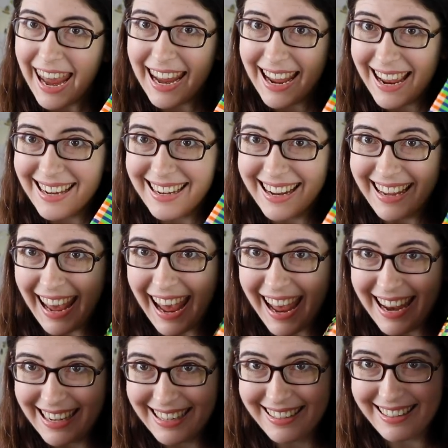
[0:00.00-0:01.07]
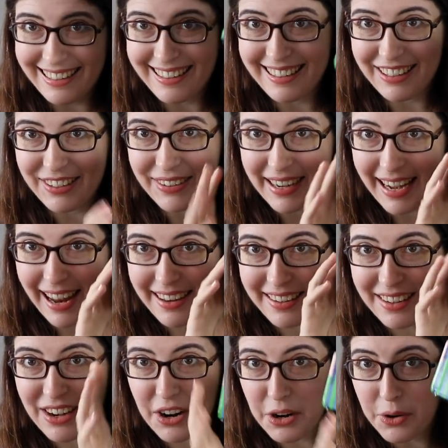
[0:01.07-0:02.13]
And again, since this one has
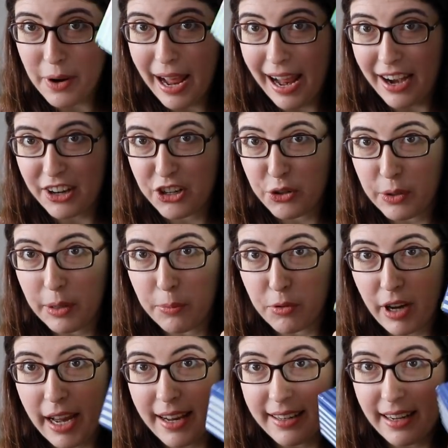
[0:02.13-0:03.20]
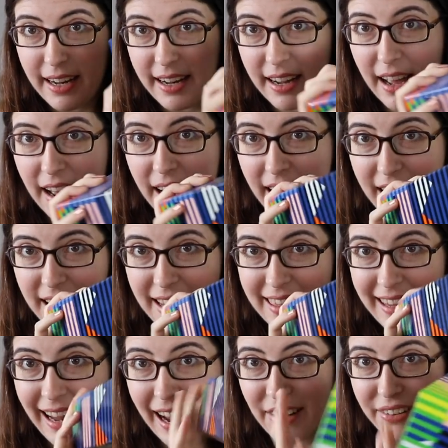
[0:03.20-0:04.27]
no actual branding on
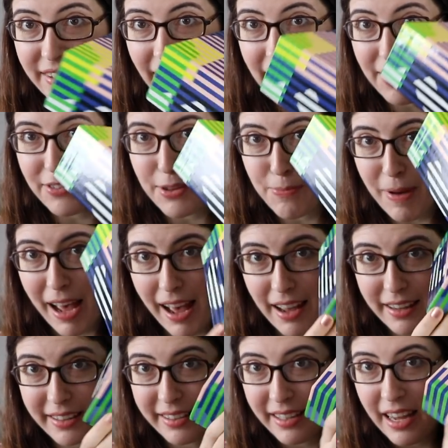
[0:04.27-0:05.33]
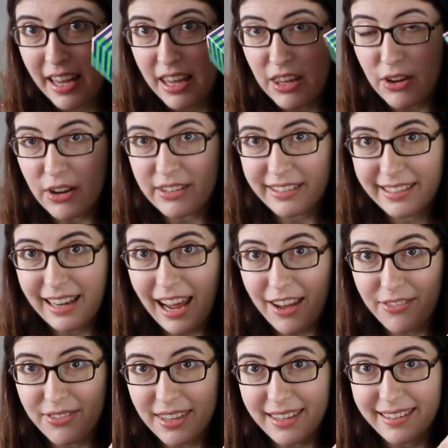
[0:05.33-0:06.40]
the outside of the box, you can just
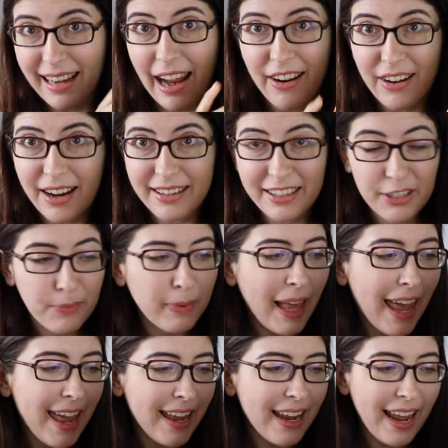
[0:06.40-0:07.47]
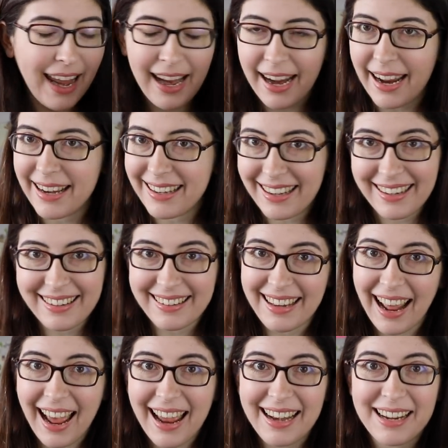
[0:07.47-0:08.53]
have this out on display, and it is
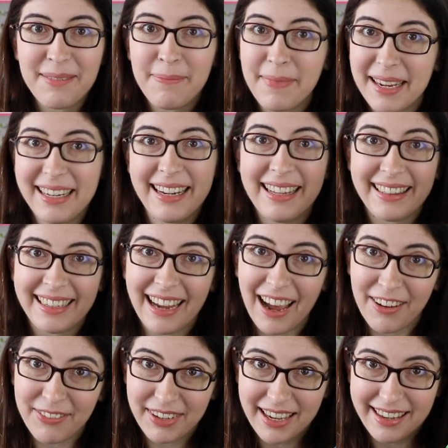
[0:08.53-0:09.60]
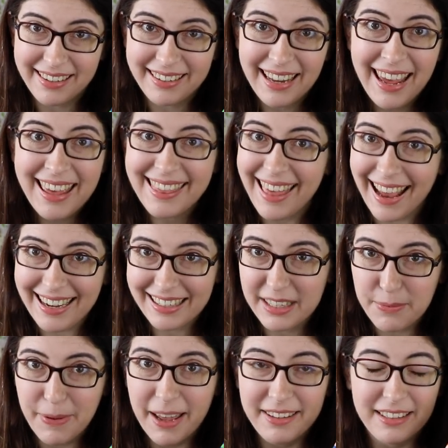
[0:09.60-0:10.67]
not immediately obvious that
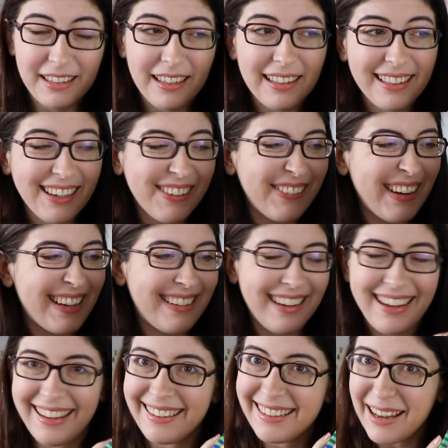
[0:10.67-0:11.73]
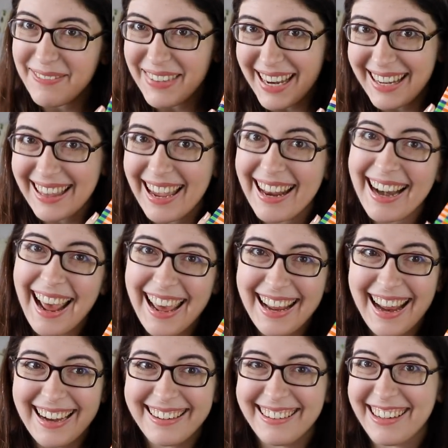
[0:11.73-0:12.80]
it's a puzzle, which is something that I
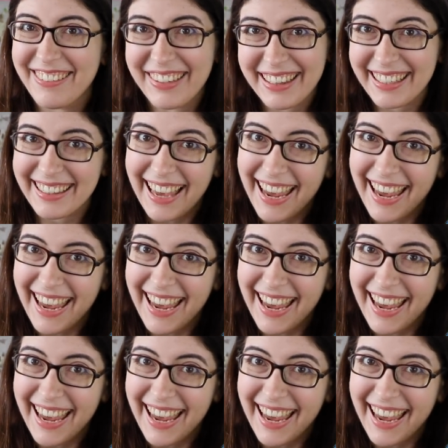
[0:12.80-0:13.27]
actually really